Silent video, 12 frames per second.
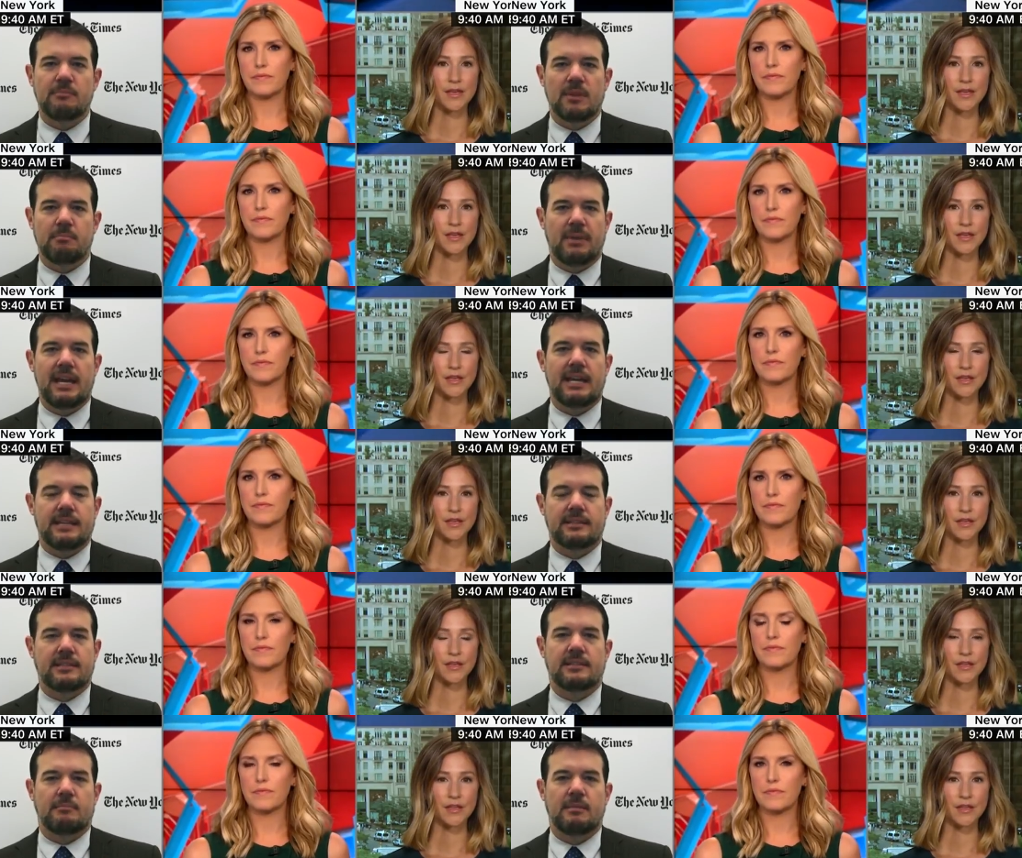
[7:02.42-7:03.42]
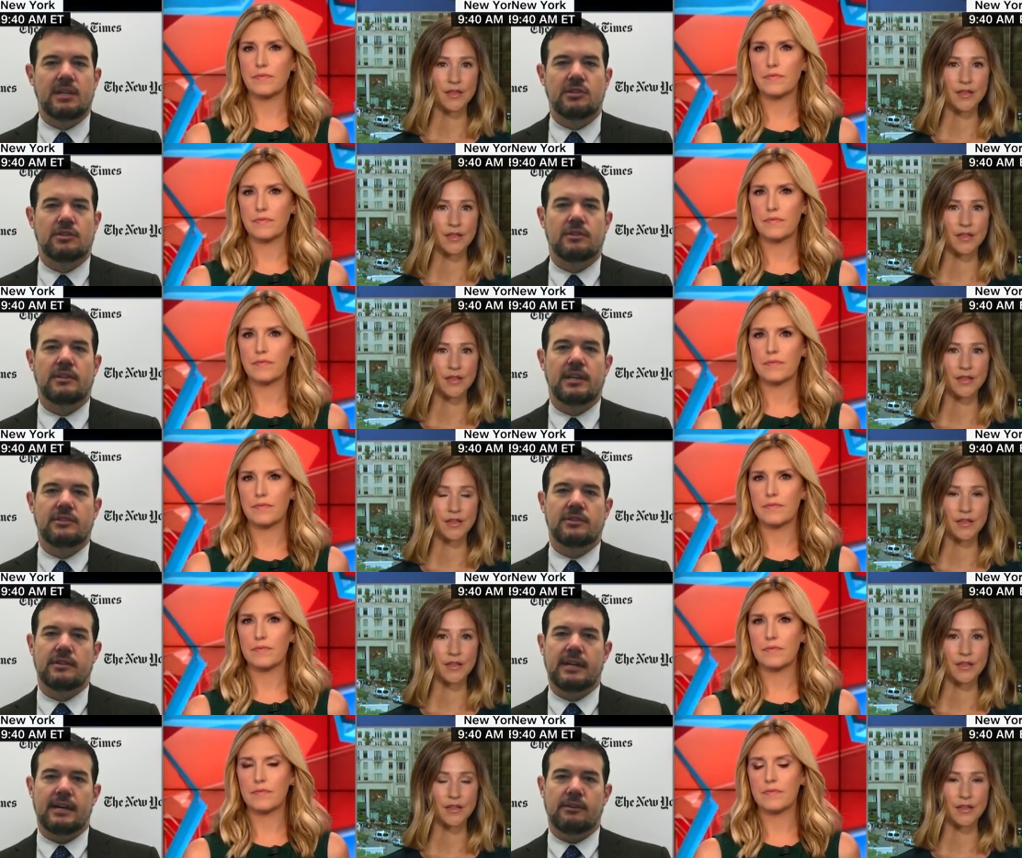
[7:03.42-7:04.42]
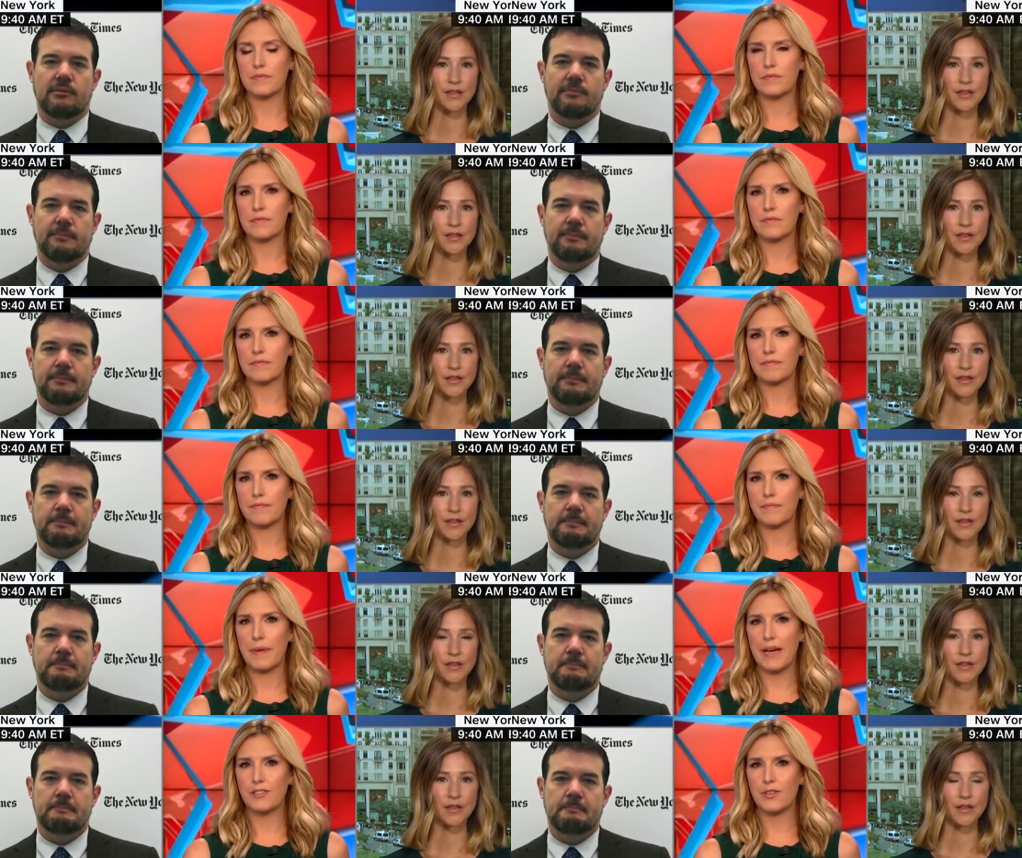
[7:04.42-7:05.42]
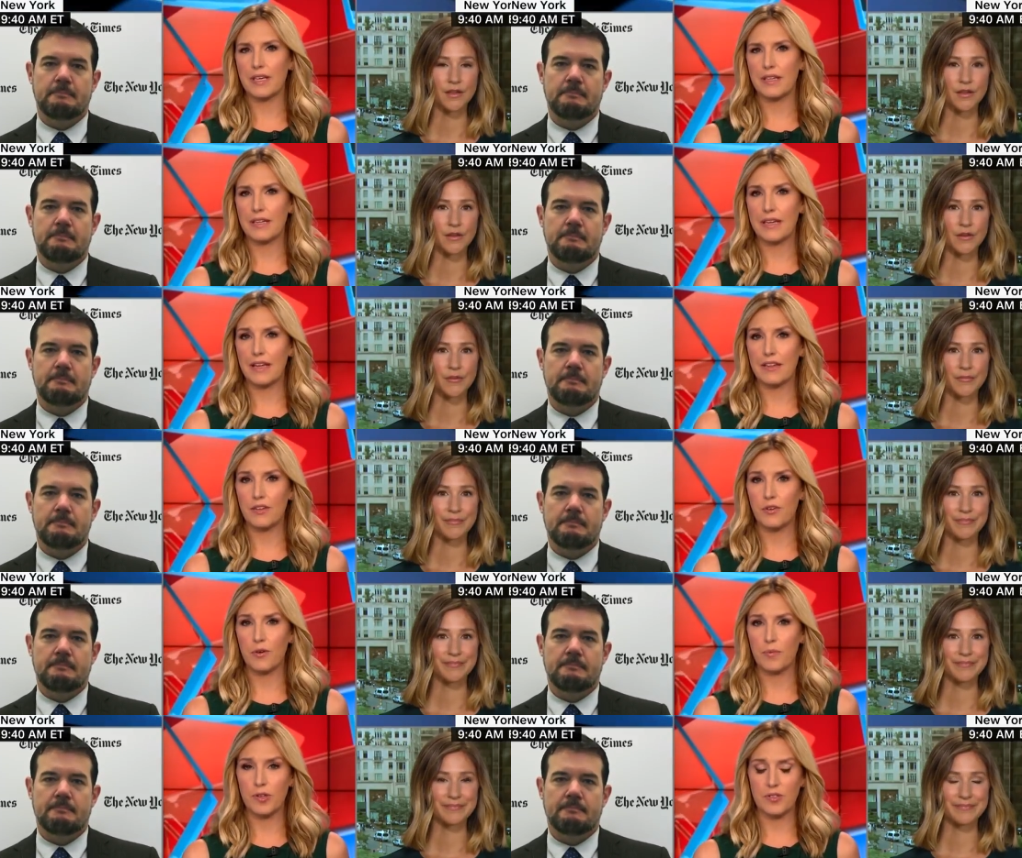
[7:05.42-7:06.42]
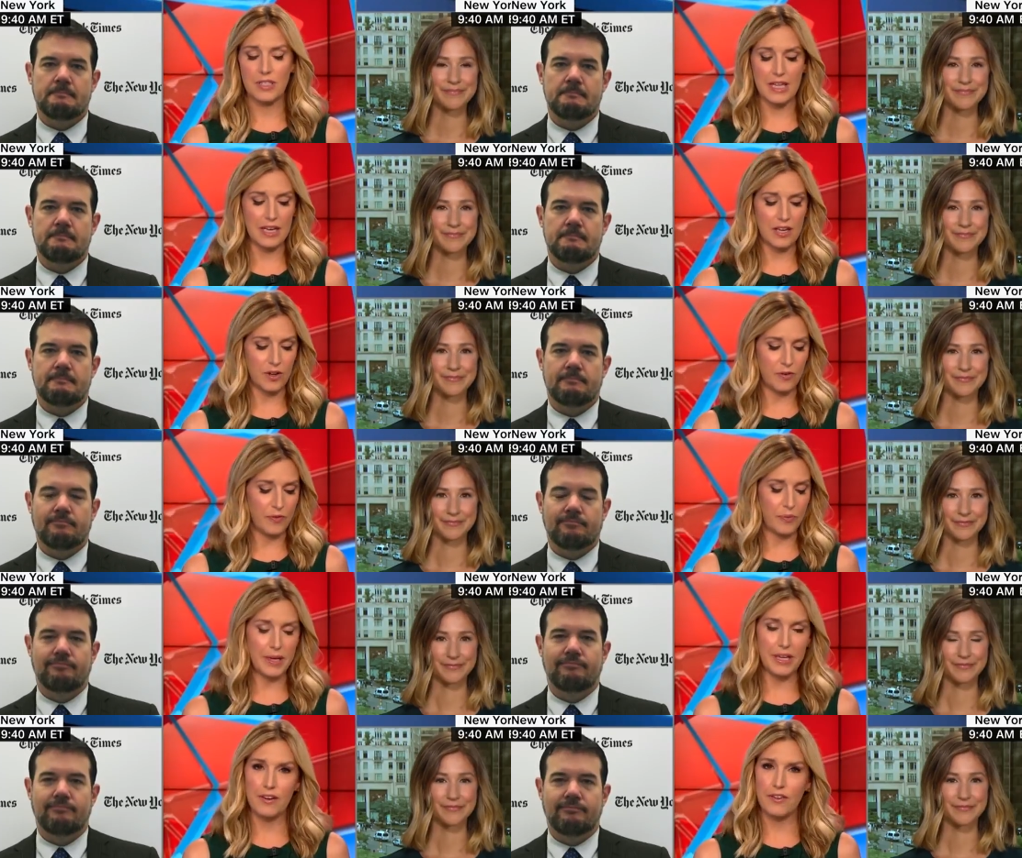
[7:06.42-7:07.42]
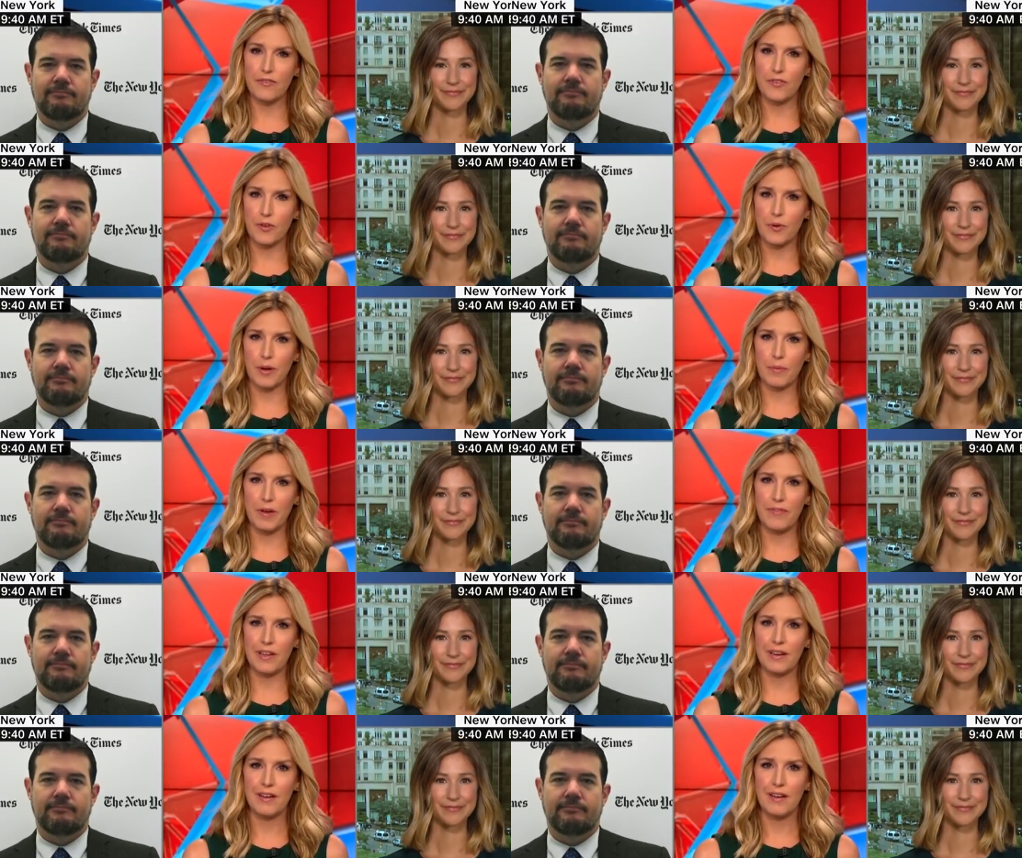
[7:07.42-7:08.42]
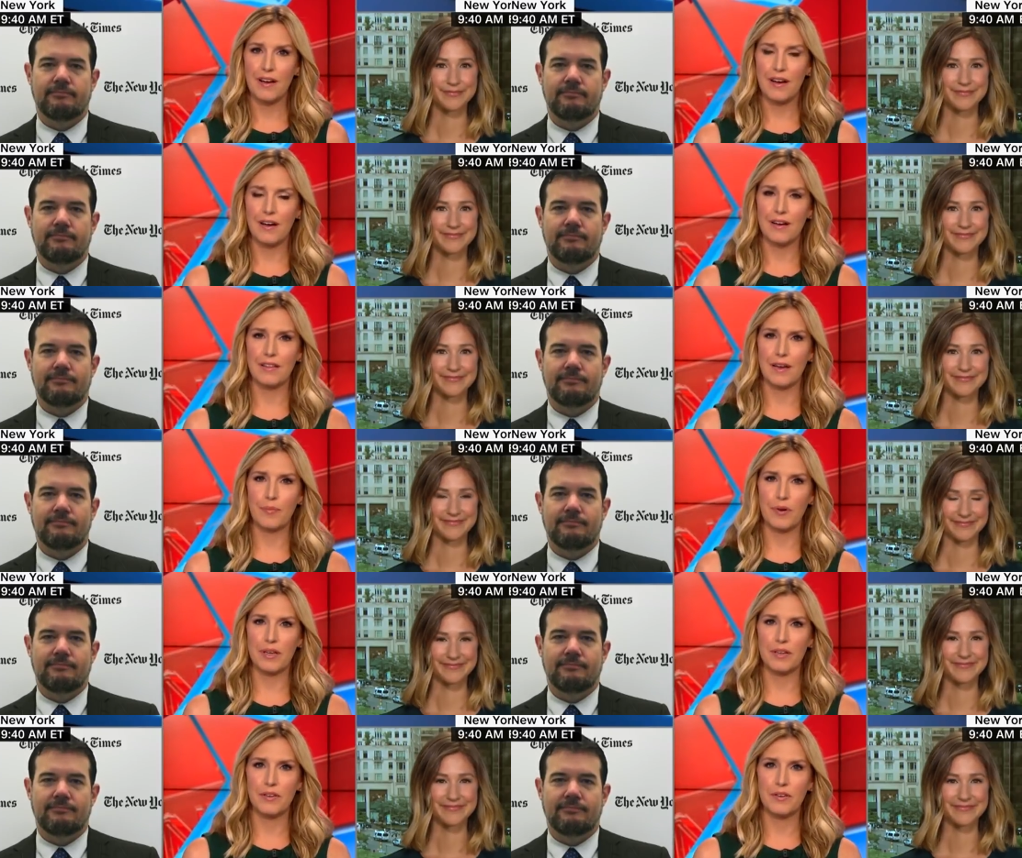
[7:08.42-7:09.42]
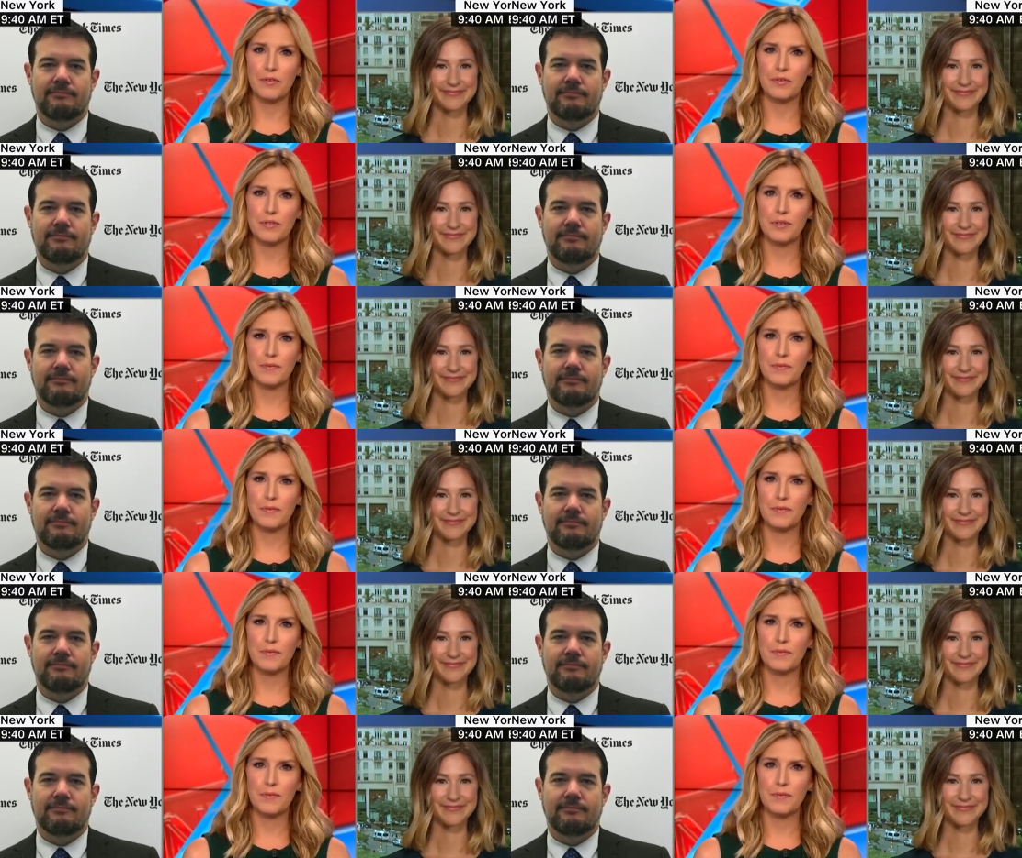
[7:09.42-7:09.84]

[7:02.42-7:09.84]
Speaker 1: the base to make sure they turn out.
Speaker 2: Patrick Healy, Caitlin Huey-Burns, thank you for being here and for the quick pivot uh, on that breaking news.